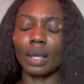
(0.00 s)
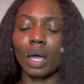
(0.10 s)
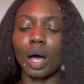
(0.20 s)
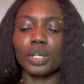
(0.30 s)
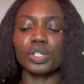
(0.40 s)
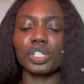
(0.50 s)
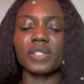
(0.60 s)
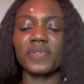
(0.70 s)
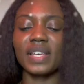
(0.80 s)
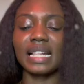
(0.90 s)
or you
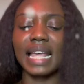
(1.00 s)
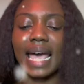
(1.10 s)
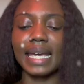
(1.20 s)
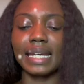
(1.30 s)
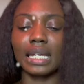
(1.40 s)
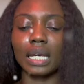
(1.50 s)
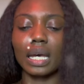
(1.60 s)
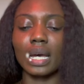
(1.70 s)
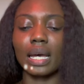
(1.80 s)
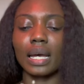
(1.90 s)
just feel like
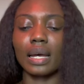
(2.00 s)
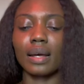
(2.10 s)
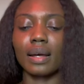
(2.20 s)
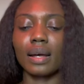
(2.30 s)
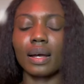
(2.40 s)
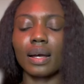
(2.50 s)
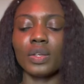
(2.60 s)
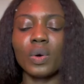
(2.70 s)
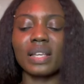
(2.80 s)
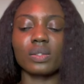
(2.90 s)

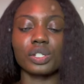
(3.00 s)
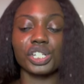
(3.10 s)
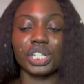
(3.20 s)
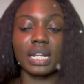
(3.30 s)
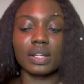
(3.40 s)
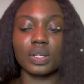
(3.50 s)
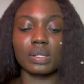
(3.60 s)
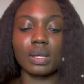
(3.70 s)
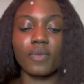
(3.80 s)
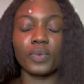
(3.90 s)
you associated
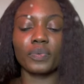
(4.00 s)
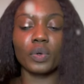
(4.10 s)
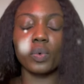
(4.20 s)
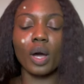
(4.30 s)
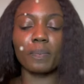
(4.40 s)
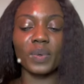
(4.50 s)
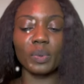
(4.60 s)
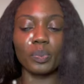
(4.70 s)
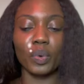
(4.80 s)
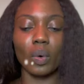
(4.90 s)
yourself with the wrong
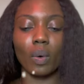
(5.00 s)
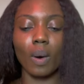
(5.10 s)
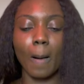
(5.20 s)
people.